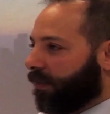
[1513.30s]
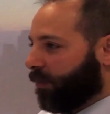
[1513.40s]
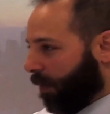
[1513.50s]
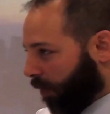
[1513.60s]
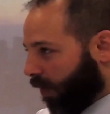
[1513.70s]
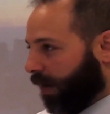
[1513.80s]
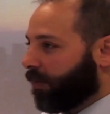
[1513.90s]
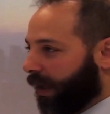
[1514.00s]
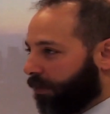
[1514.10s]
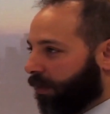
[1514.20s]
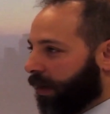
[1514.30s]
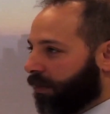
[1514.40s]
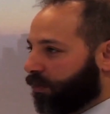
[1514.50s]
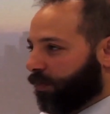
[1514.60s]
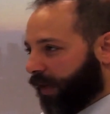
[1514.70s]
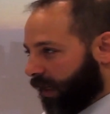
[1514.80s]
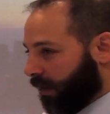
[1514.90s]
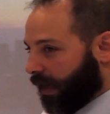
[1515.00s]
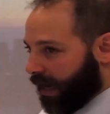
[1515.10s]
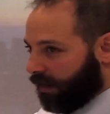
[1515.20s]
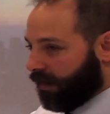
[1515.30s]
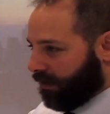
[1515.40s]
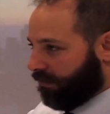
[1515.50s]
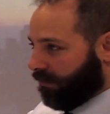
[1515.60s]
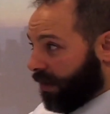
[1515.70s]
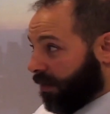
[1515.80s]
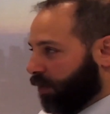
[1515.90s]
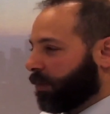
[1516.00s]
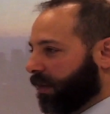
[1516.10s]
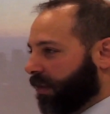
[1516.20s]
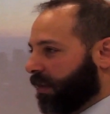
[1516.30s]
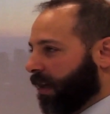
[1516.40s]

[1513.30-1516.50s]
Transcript: from a point blank range repeatedly, and they ultimately